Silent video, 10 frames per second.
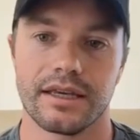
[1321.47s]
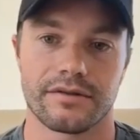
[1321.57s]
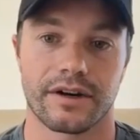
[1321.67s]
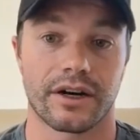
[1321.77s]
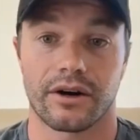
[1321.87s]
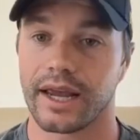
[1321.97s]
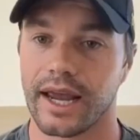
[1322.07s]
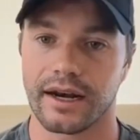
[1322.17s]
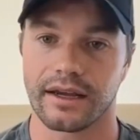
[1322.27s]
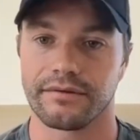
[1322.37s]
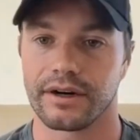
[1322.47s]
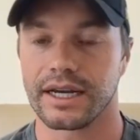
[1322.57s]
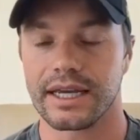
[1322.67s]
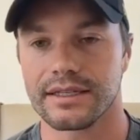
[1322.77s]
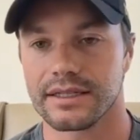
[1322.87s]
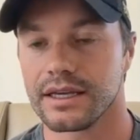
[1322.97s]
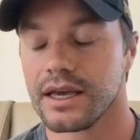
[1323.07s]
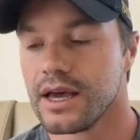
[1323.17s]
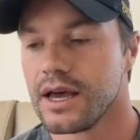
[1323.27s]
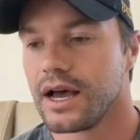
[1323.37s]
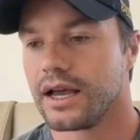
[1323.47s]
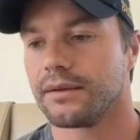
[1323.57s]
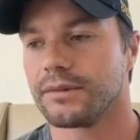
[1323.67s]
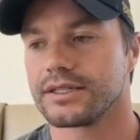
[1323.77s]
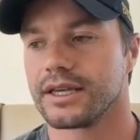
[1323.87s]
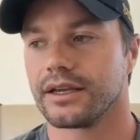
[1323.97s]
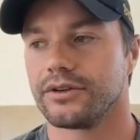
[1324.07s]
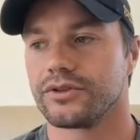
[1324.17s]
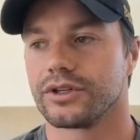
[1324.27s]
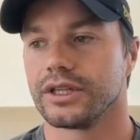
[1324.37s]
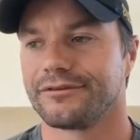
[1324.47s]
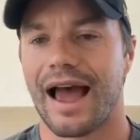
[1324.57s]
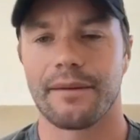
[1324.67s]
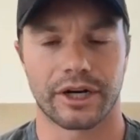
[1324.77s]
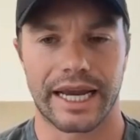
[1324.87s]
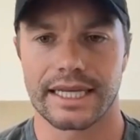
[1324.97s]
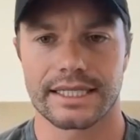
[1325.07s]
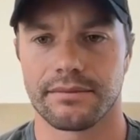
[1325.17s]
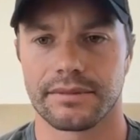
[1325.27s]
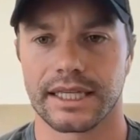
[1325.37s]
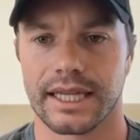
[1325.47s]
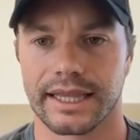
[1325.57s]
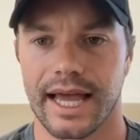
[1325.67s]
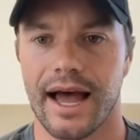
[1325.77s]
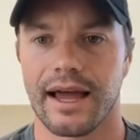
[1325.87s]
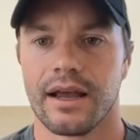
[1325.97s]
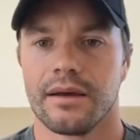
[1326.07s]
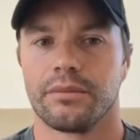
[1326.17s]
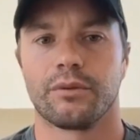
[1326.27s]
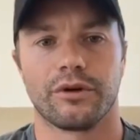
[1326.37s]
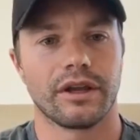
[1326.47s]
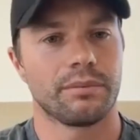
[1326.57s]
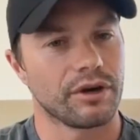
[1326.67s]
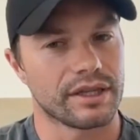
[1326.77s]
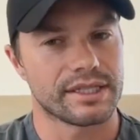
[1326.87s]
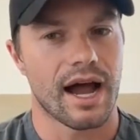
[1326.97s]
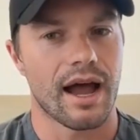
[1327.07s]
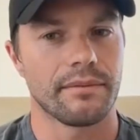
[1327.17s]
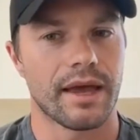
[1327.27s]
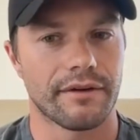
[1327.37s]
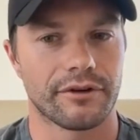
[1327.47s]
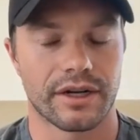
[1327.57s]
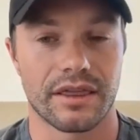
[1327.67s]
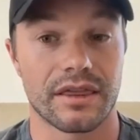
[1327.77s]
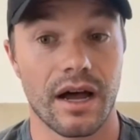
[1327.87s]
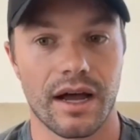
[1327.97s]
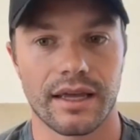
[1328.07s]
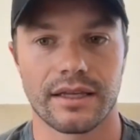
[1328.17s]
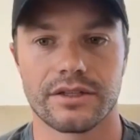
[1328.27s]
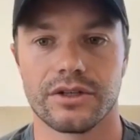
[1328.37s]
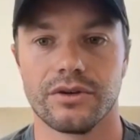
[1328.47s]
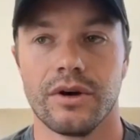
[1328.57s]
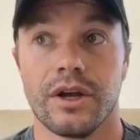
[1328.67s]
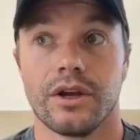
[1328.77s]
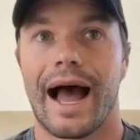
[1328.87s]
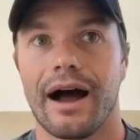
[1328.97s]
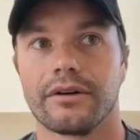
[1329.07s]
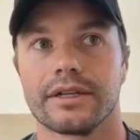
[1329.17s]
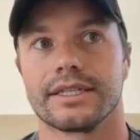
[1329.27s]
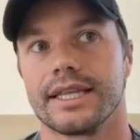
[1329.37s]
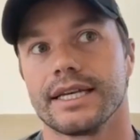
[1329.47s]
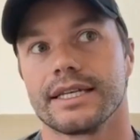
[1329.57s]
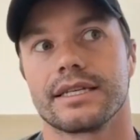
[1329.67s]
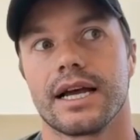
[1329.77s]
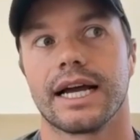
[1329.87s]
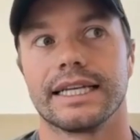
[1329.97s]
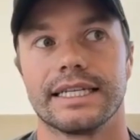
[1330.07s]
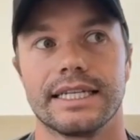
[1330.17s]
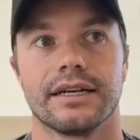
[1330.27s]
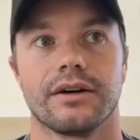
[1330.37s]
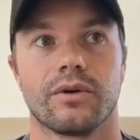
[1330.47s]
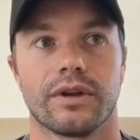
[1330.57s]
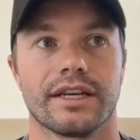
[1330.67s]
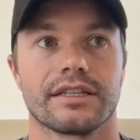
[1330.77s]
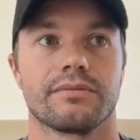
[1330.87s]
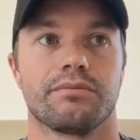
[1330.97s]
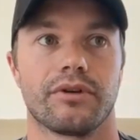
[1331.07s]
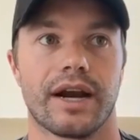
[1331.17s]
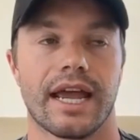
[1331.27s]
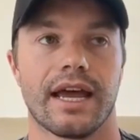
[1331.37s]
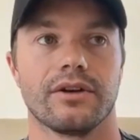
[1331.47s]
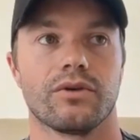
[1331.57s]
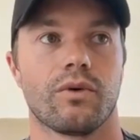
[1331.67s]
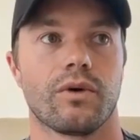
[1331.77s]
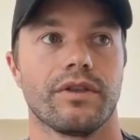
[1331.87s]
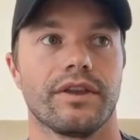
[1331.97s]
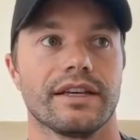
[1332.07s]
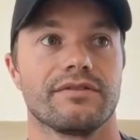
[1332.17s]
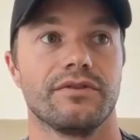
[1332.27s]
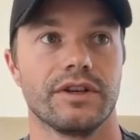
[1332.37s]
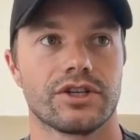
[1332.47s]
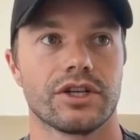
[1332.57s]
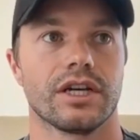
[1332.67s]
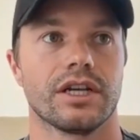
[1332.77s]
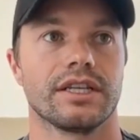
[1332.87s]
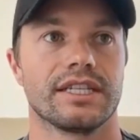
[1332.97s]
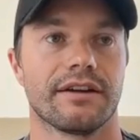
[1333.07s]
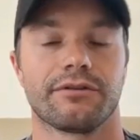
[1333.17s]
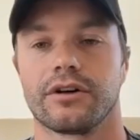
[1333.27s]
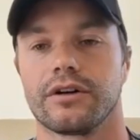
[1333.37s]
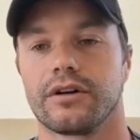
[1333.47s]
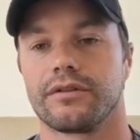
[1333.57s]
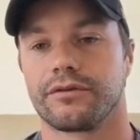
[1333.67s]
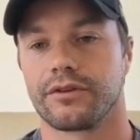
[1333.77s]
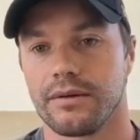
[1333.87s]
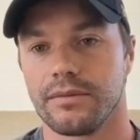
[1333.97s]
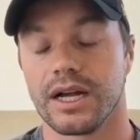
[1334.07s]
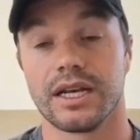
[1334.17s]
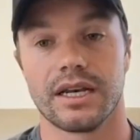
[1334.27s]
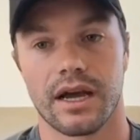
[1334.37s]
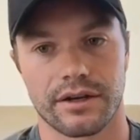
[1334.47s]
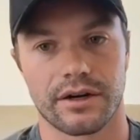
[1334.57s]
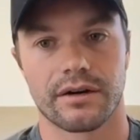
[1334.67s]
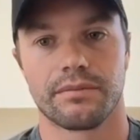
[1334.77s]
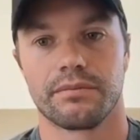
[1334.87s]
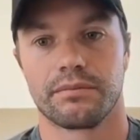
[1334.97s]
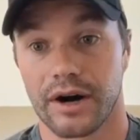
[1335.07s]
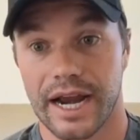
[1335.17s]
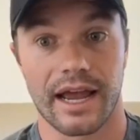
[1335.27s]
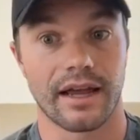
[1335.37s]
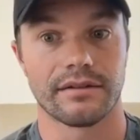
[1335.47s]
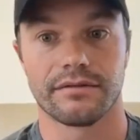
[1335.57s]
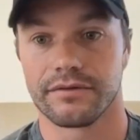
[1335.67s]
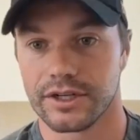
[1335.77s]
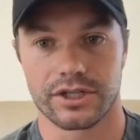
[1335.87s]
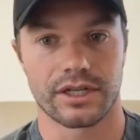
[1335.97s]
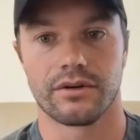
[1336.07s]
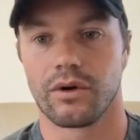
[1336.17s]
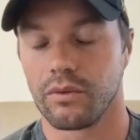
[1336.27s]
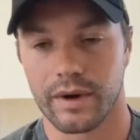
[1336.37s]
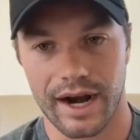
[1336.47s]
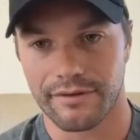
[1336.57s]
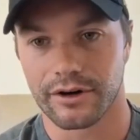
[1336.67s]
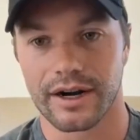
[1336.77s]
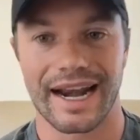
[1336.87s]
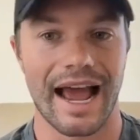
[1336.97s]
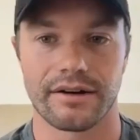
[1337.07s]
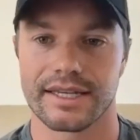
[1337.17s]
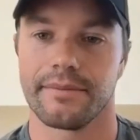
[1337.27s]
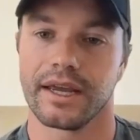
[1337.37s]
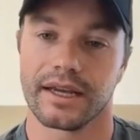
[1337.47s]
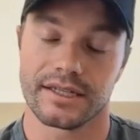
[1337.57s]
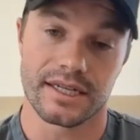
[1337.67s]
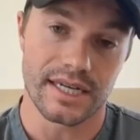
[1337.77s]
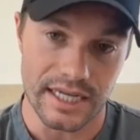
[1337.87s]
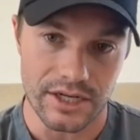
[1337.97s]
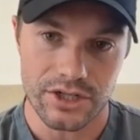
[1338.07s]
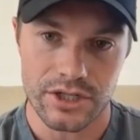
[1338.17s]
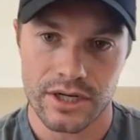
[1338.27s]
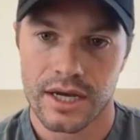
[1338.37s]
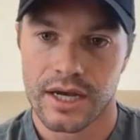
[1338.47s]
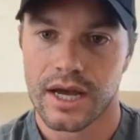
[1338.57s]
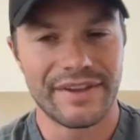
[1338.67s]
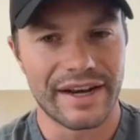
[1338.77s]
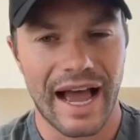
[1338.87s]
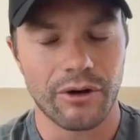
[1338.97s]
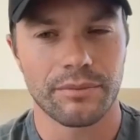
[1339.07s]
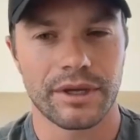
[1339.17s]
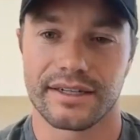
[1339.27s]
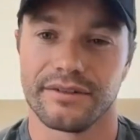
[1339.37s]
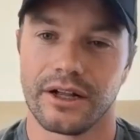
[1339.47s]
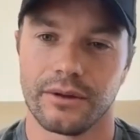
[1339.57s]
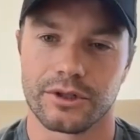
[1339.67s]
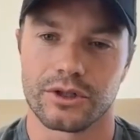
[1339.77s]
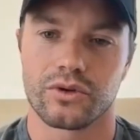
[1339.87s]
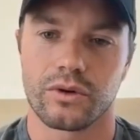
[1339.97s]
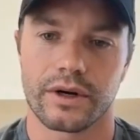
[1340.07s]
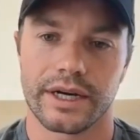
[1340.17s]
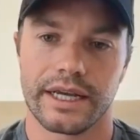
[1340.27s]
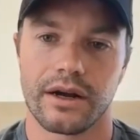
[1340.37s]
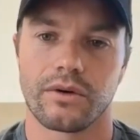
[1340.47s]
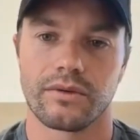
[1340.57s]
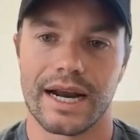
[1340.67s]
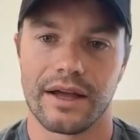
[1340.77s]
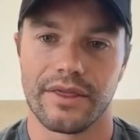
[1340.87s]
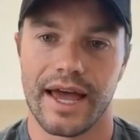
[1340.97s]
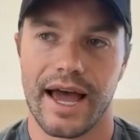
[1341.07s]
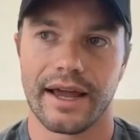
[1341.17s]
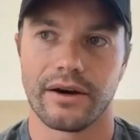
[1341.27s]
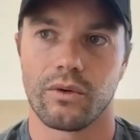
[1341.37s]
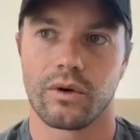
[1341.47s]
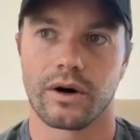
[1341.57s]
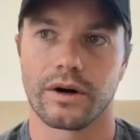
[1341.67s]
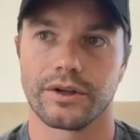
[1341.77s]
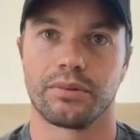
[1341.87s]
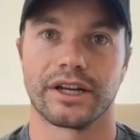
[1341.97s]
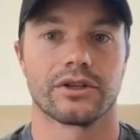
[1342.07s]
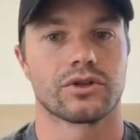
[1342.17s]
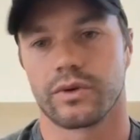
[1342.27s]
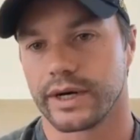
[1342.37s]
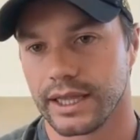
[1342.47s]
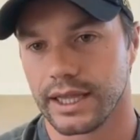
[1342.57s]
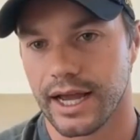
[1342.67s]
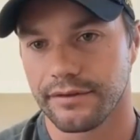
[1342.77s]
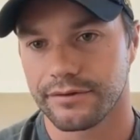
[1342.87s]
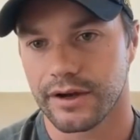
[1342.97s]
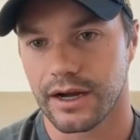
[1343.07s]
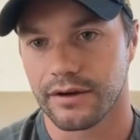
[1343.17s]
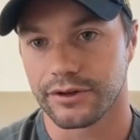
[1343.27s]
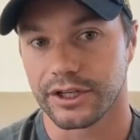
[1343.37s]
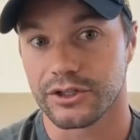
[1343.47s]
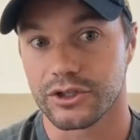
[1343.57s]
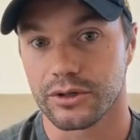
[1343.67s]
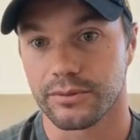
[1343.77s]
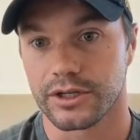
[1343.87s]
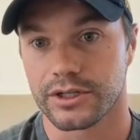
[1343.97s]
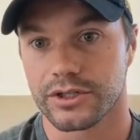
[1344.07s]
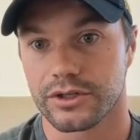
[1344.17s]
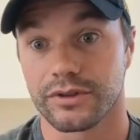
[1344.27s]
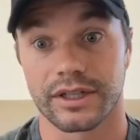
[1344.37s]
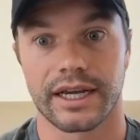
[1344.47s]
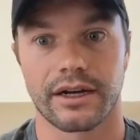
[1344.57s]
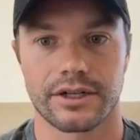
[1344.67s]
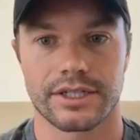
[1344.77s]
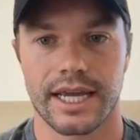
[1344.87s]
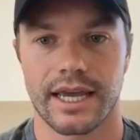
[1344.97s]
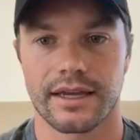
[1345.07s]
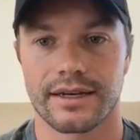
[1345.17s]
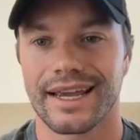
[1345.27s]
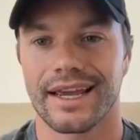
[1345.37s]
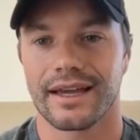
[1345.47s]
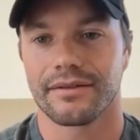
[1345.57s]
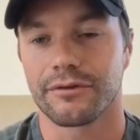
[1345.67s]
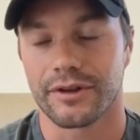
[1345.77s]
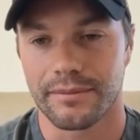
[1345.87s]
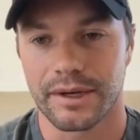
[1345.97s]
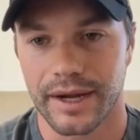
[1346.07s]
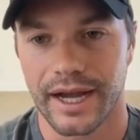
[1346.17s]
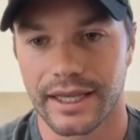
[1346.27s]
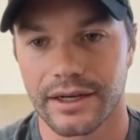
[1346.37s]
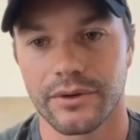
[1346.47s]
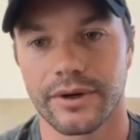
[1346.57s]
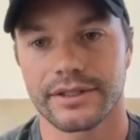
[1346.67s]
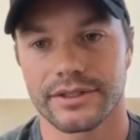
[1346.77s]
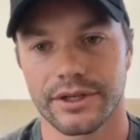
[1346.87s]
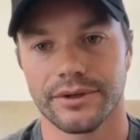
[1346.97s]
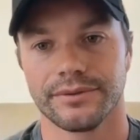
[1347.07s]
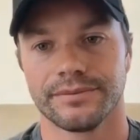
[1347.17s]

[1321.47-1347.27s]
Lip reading: is very organic and very easy. And I'm not saying you should fabricate something like that, but really put time, effort, and thought into how does this idea or this brand or this vision differ from another brand, vision, or whatever? And how does that make us niche? And then how can we develop a story around that or bring the story to life for the consumer to really understand and for them to buy into it too?